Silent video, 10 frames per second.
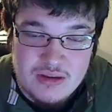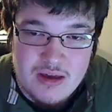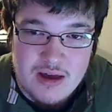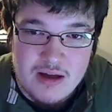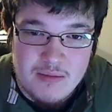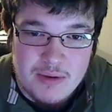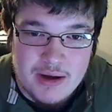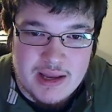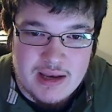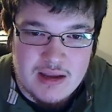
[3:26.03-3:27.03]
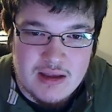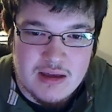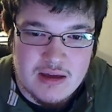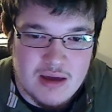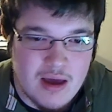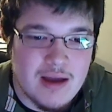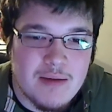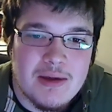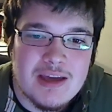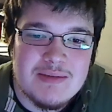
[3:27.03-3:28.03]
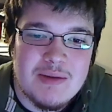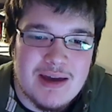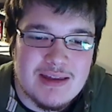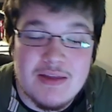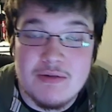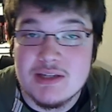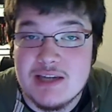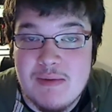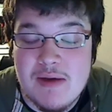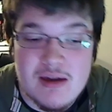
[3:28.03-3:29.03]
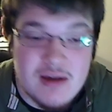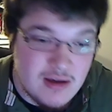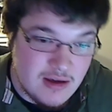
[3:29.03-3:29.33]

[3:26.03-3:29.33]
But because I mean, back then that was a gimmick.